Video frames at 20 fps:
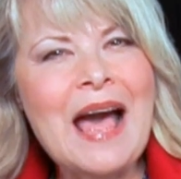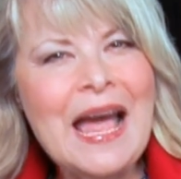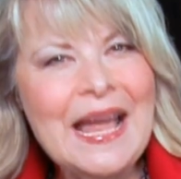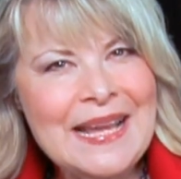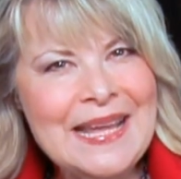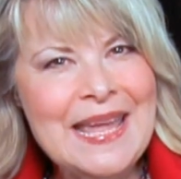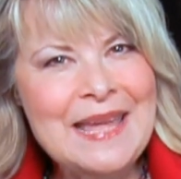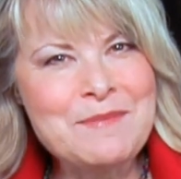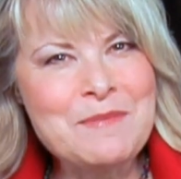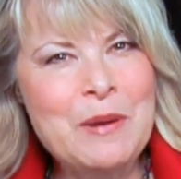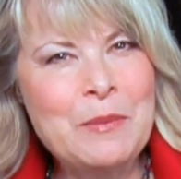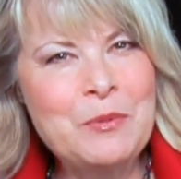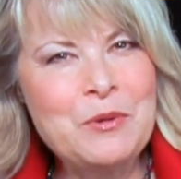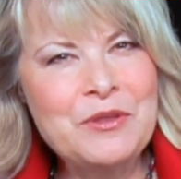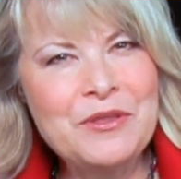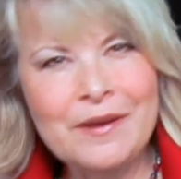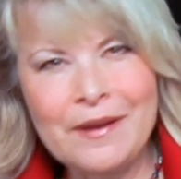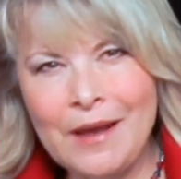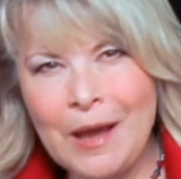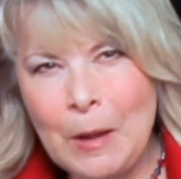I came up
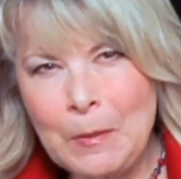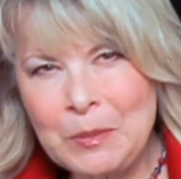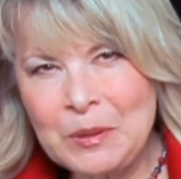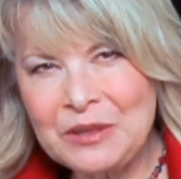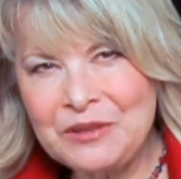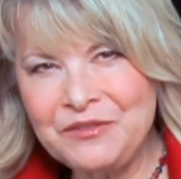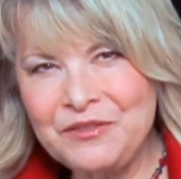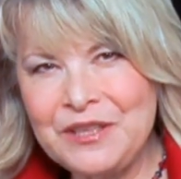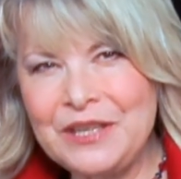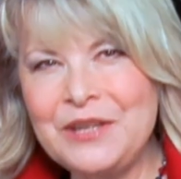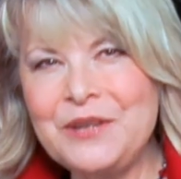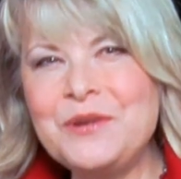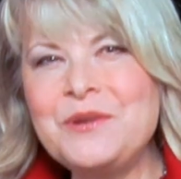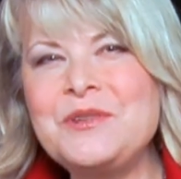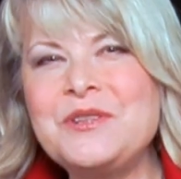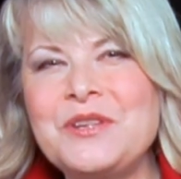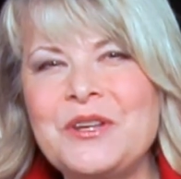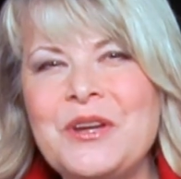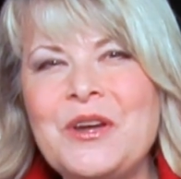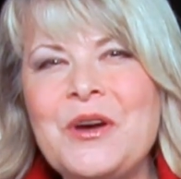with a couple of
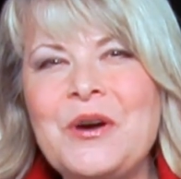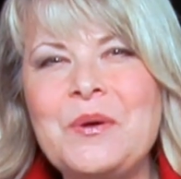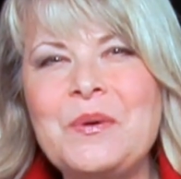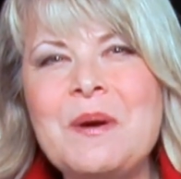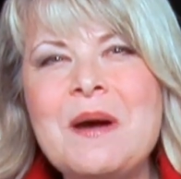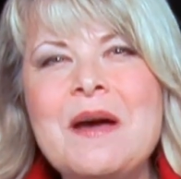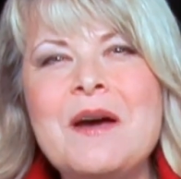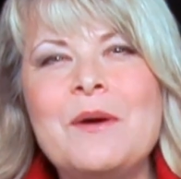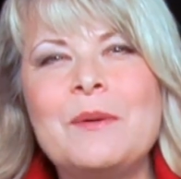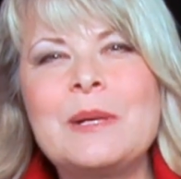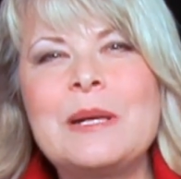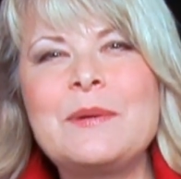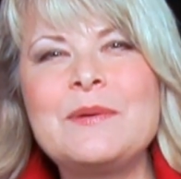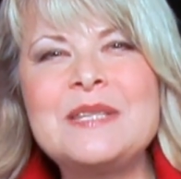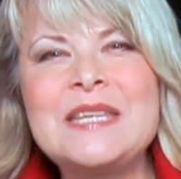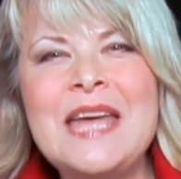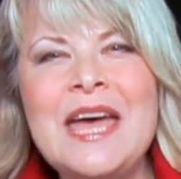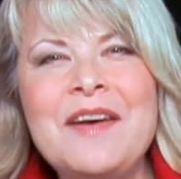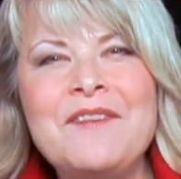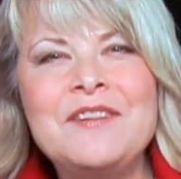years ago when I
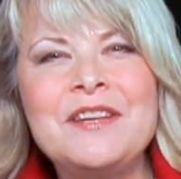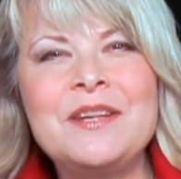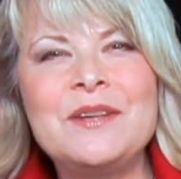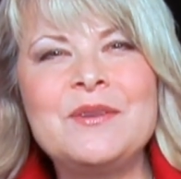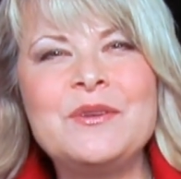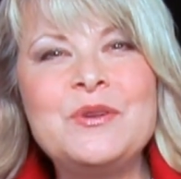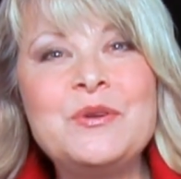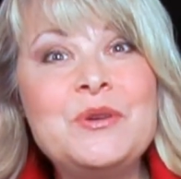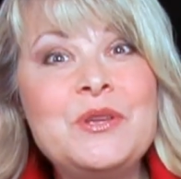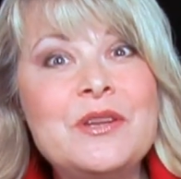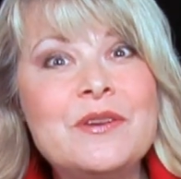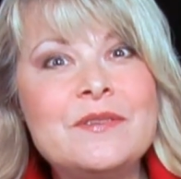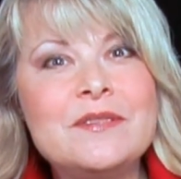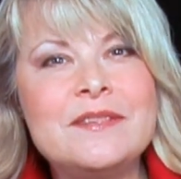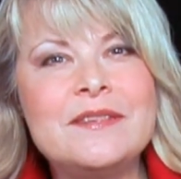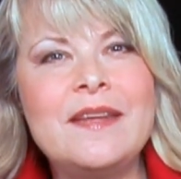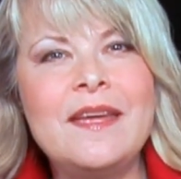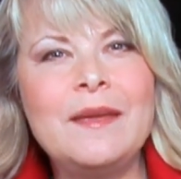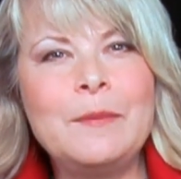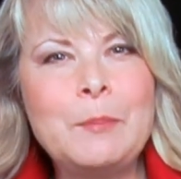was having a New
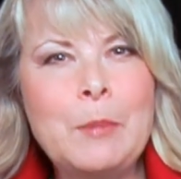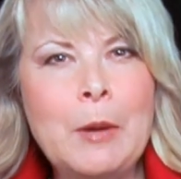Year's Day